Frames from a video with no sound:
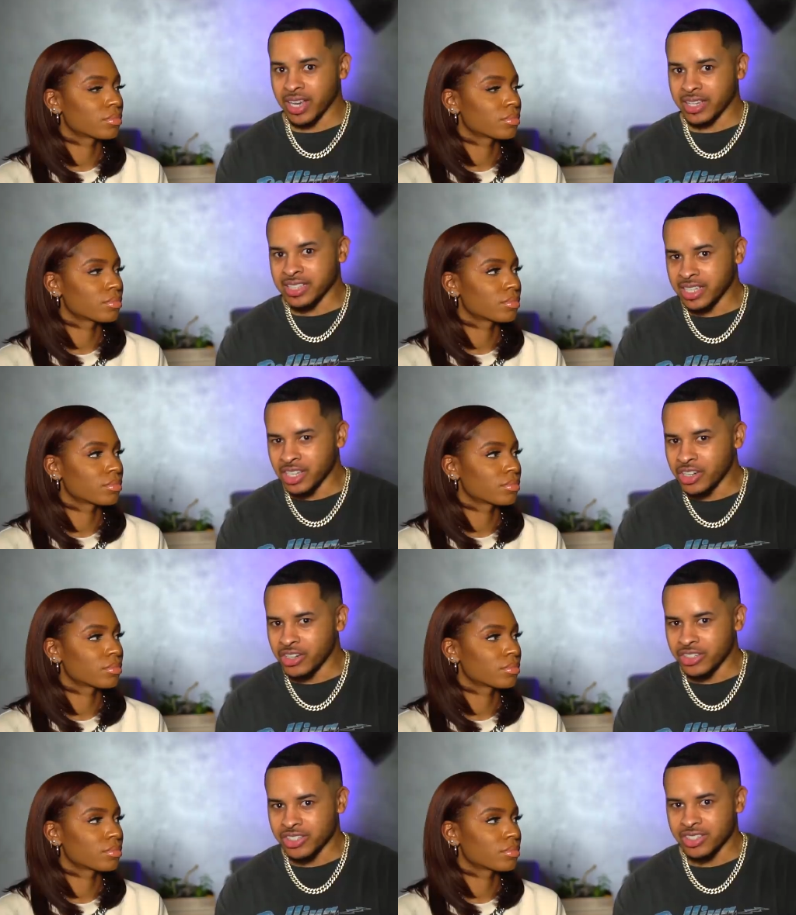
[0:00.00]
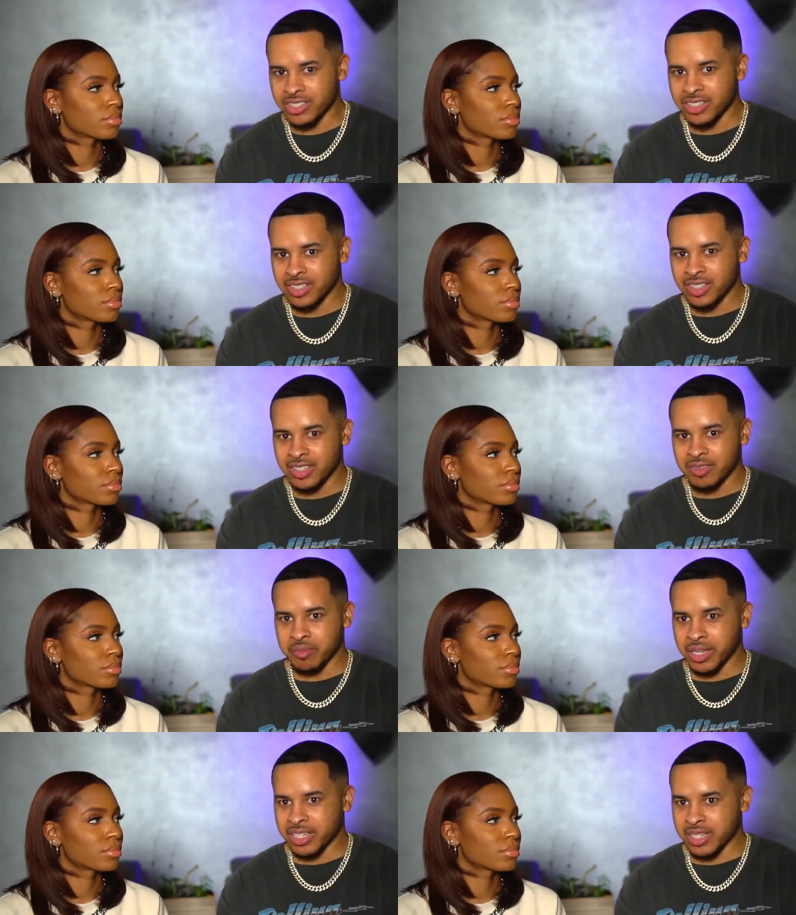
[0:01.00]
Speaker 1: like 10 years
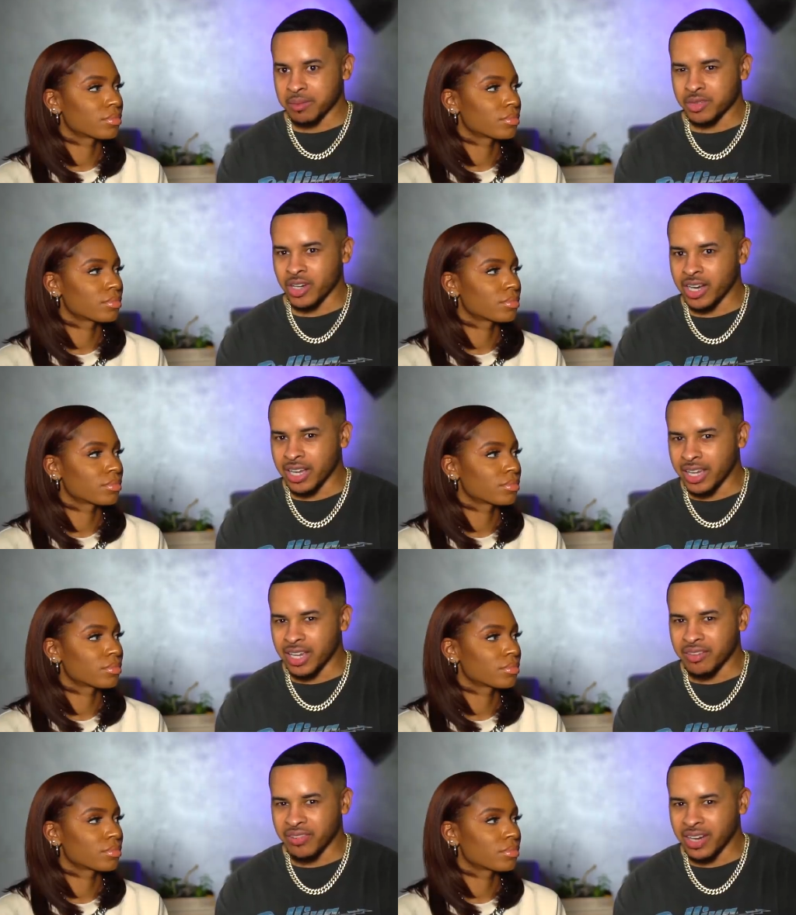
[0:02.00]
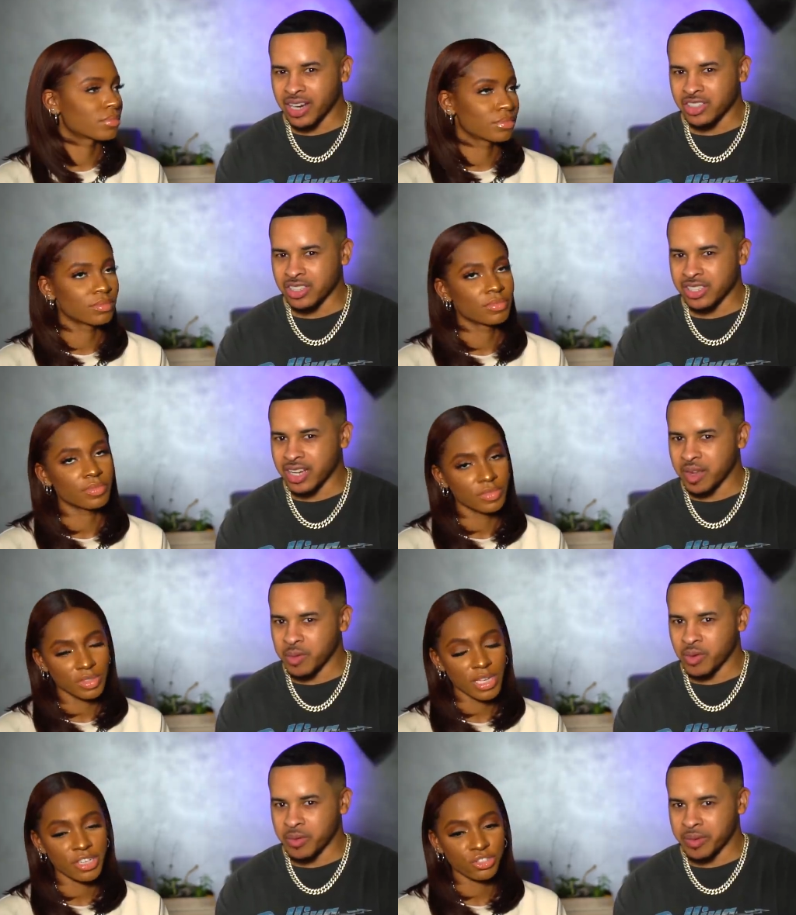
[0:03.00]
because I'm trying to get financially
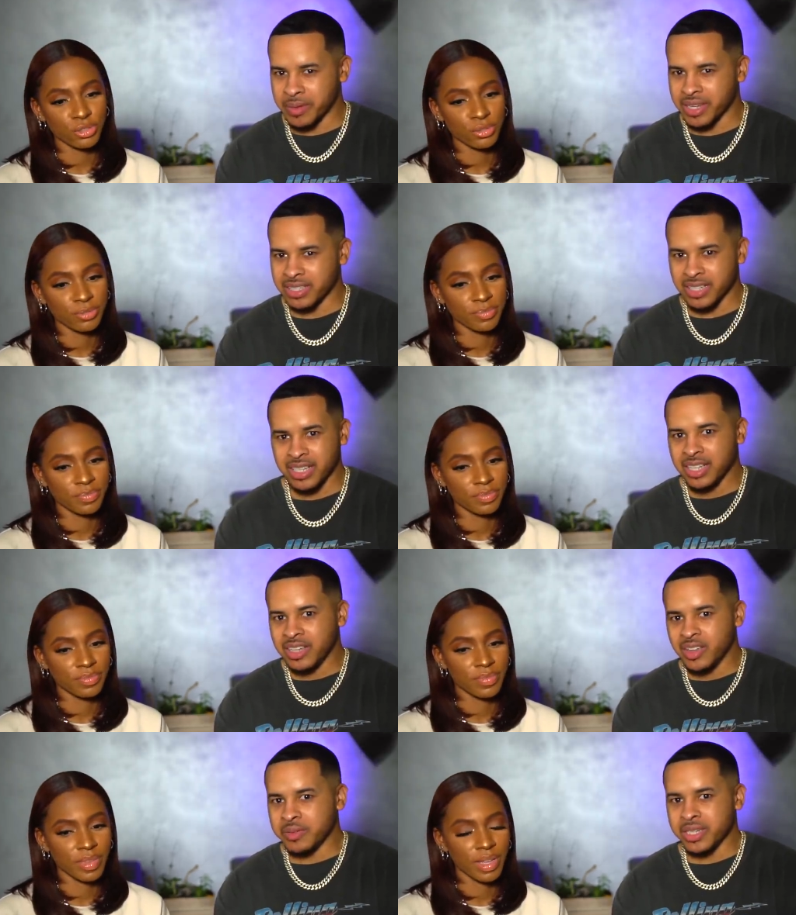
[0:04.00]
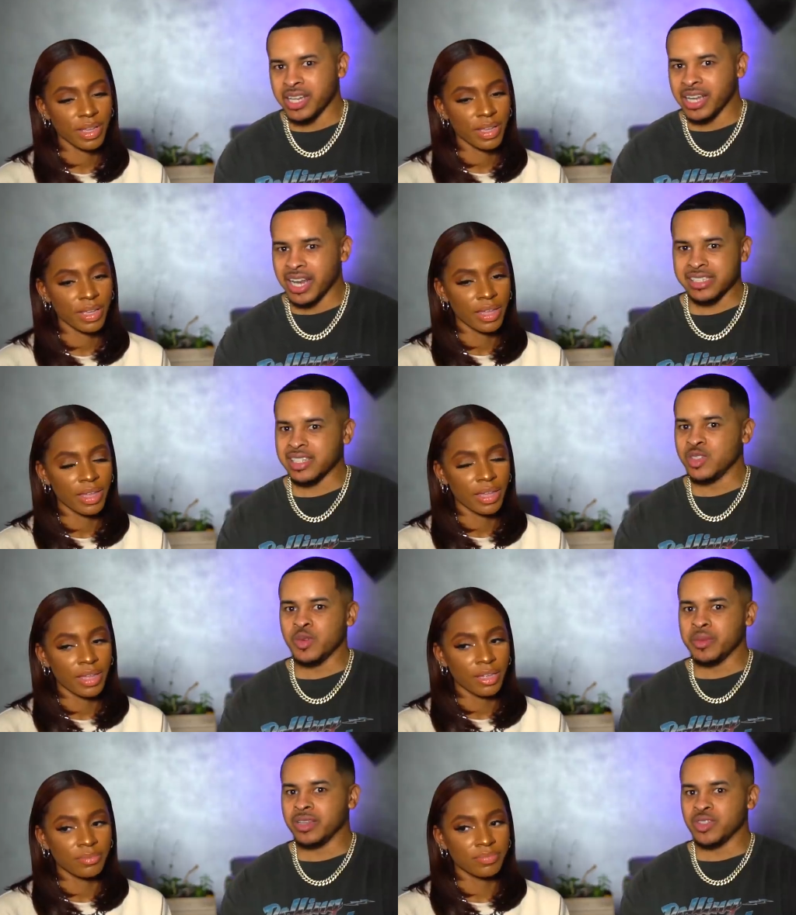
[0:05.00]
stable. That's true. Because you know what I'm saying? And I see
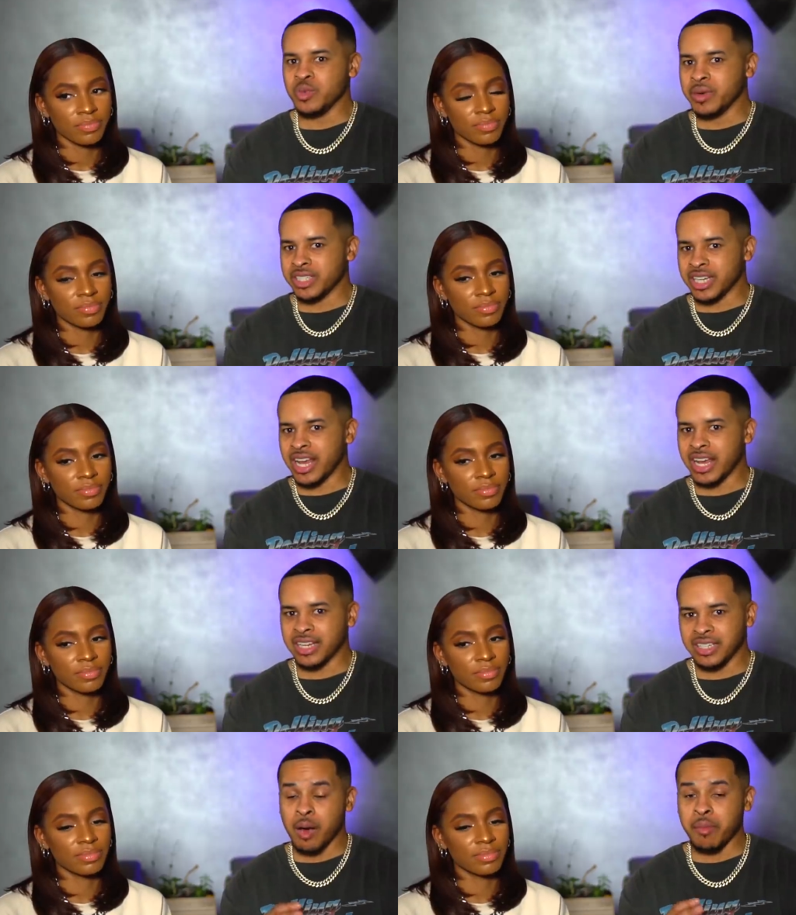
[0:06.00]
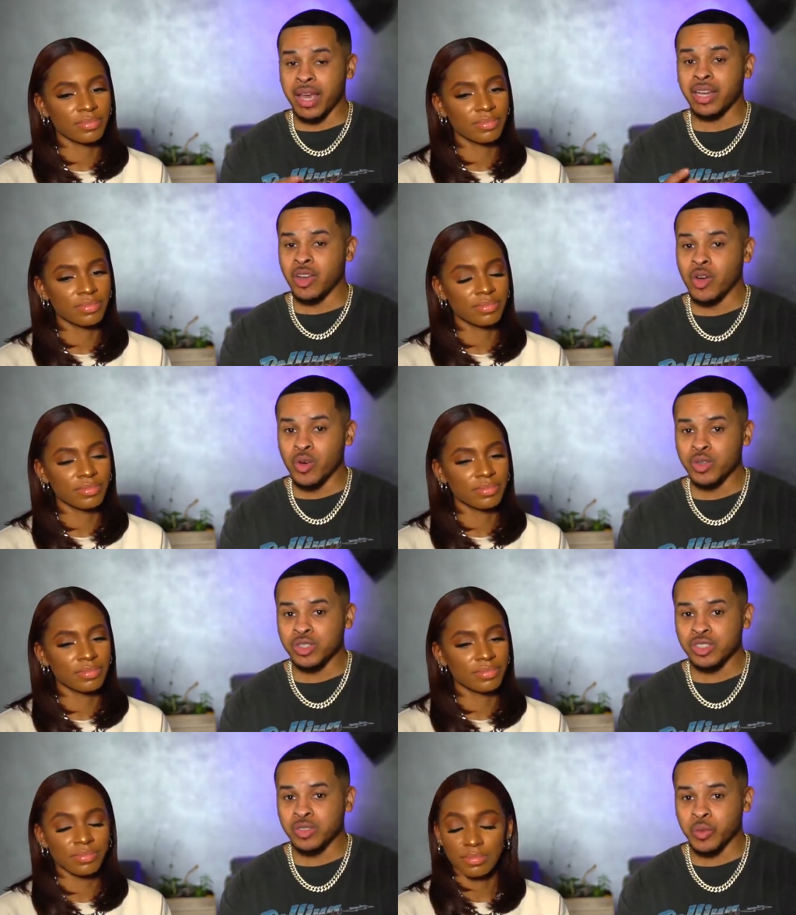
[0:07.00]
too too much of that. A man
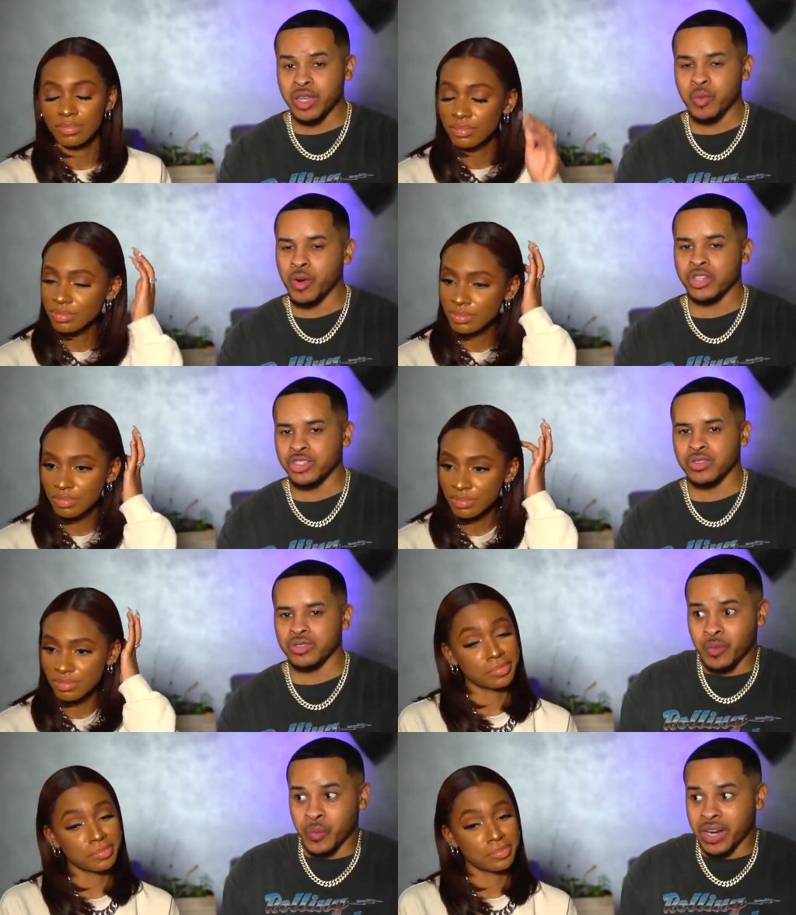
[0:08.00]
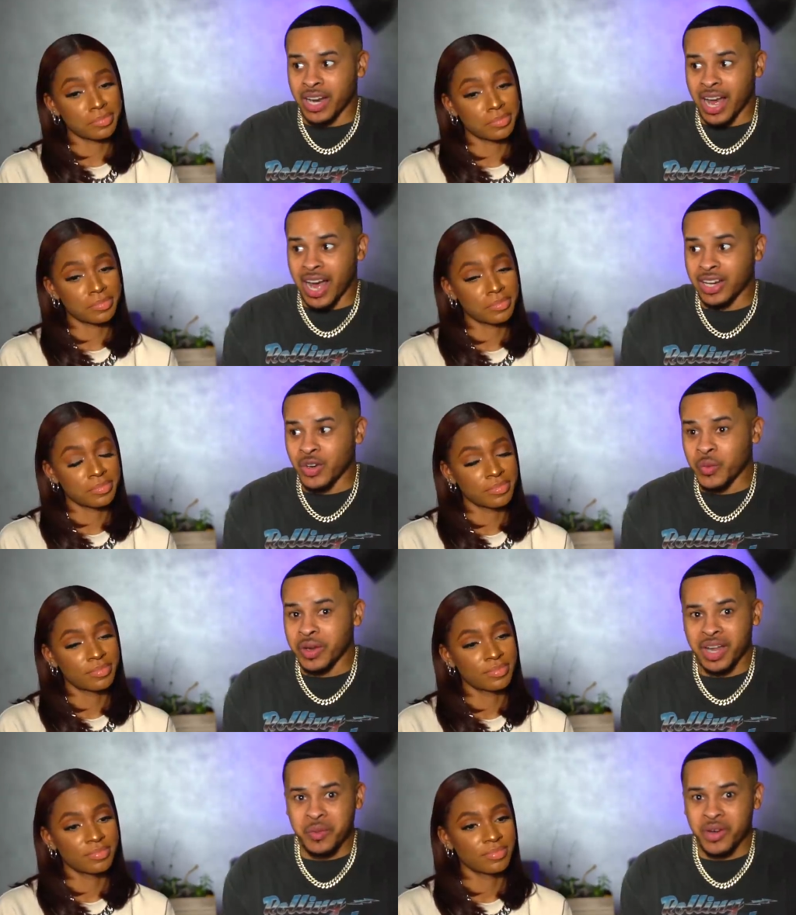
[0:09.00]
knows when he wants you. When I know
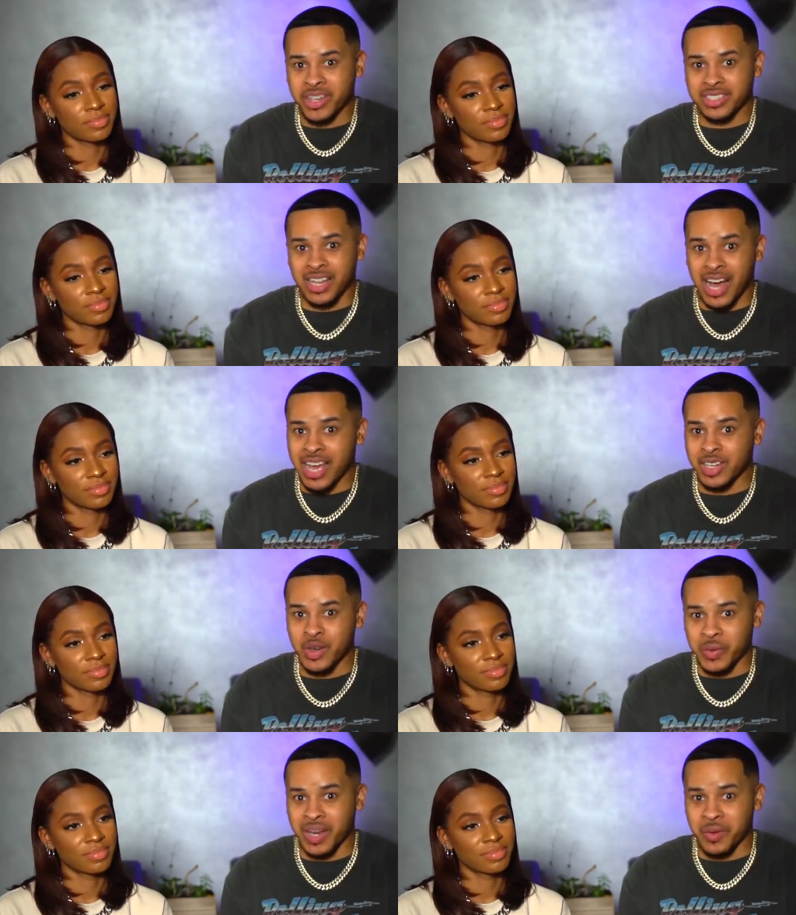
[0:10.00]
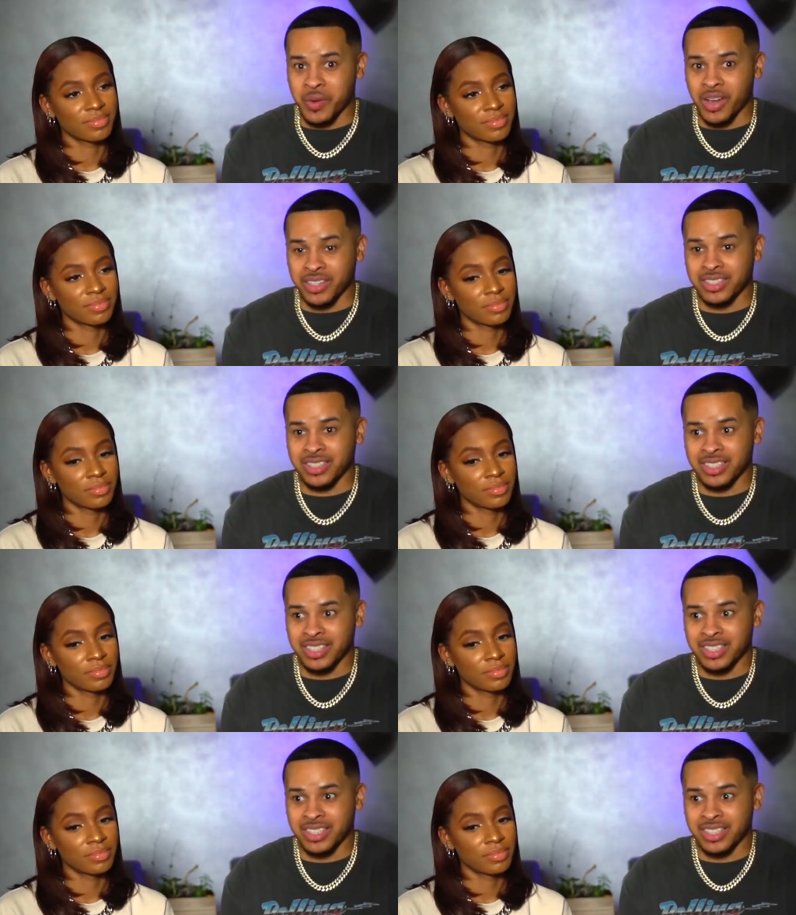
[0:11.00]
what I want, I know what I want,